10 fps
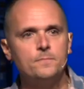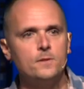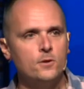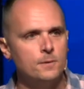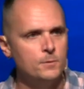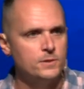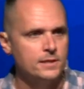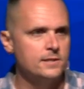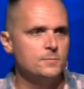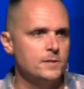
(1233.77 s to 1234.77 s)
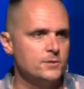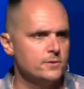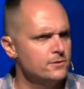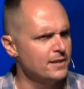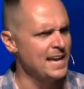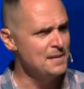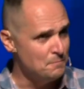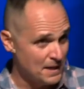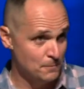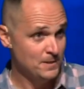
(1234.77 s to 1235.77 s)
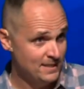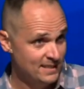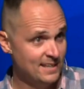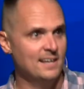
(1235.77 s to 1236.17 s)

you're going to be with the kids ministry. You're like, hey, baby.